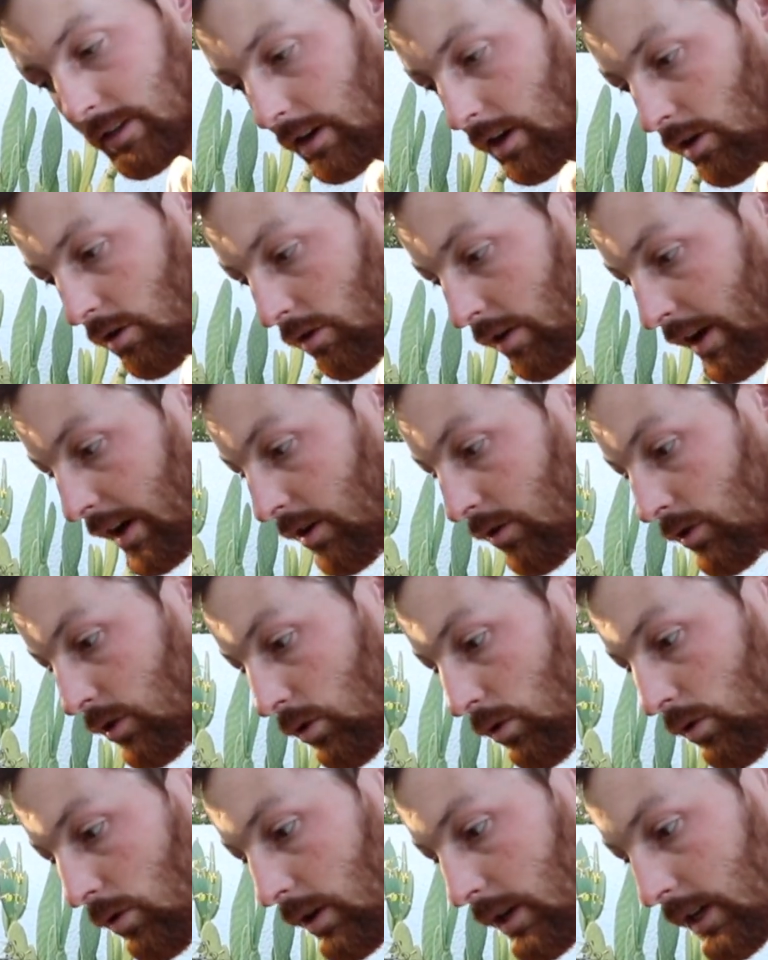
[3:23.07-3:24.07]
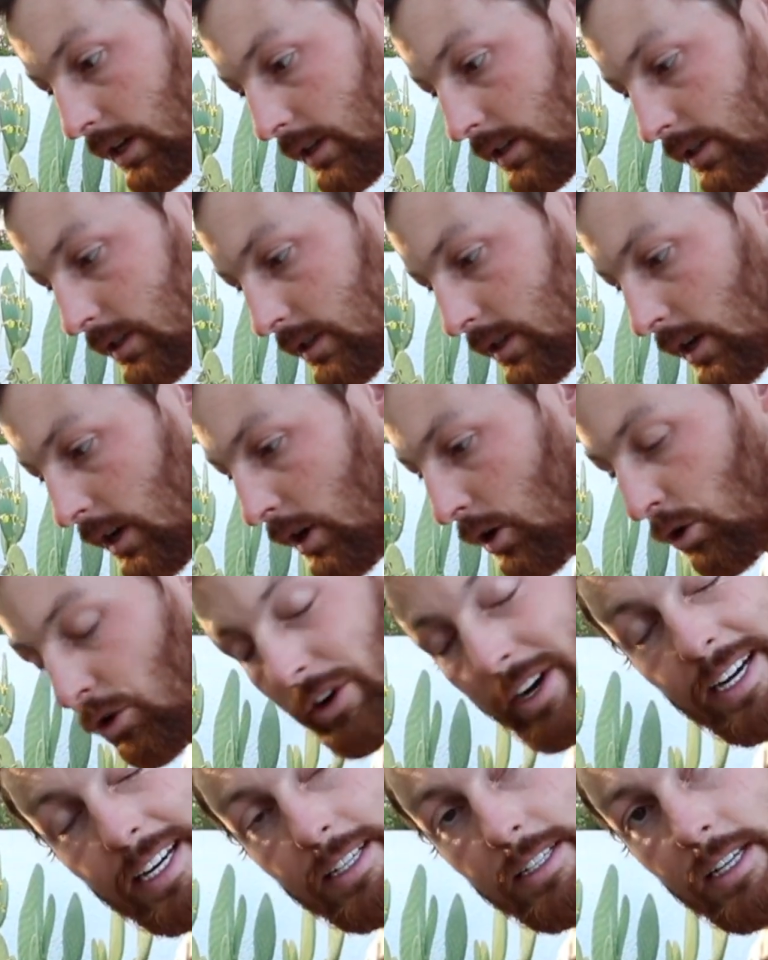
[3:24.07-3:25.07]
around oyas
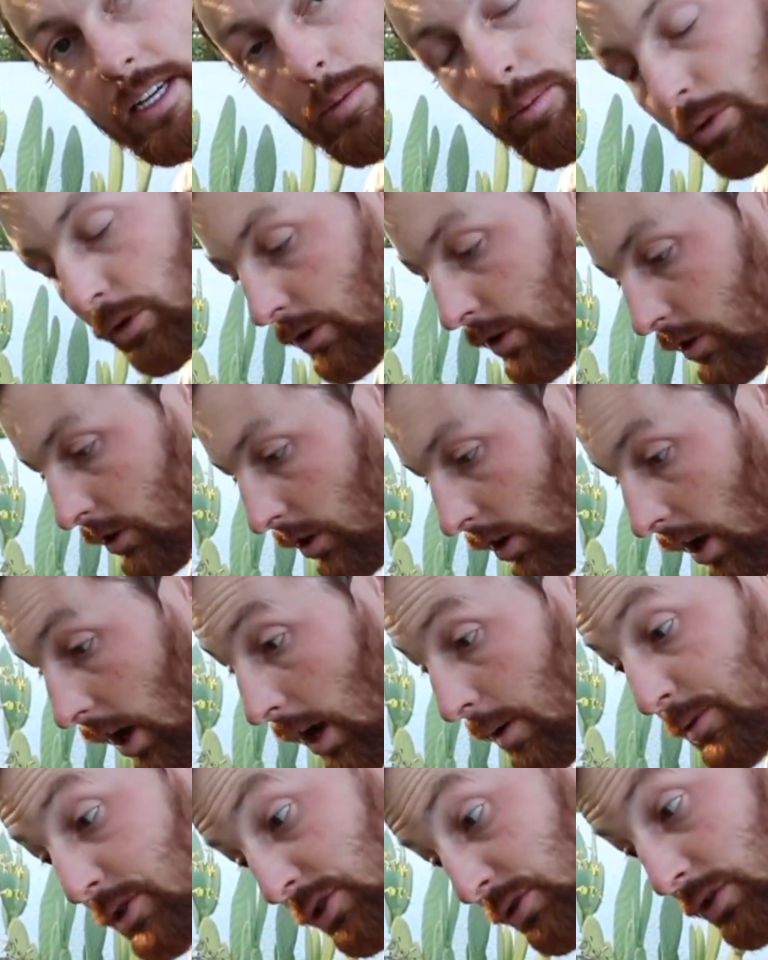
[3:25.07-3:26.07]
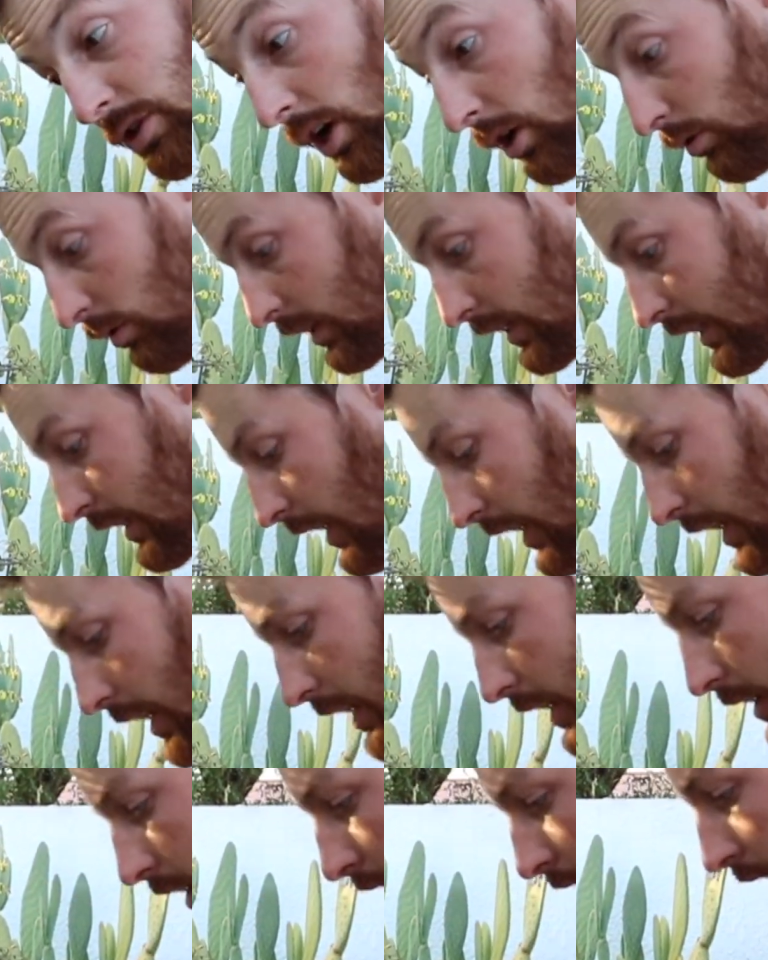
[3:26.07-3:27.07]
or any deep-rooted crops. You totally
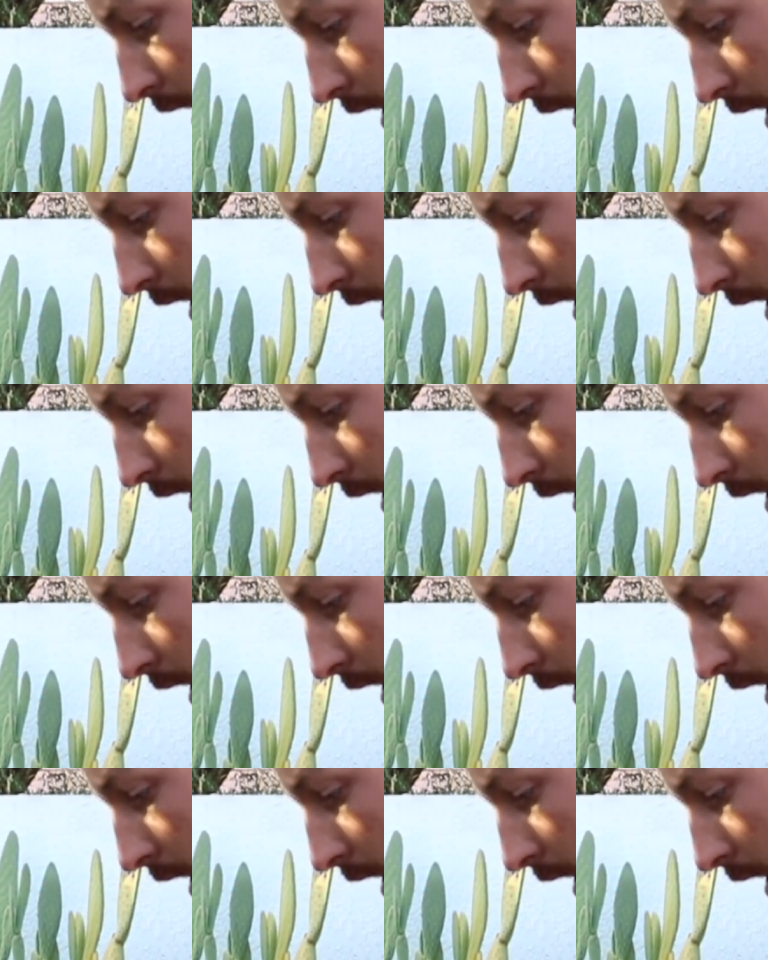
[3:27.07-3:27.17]
can.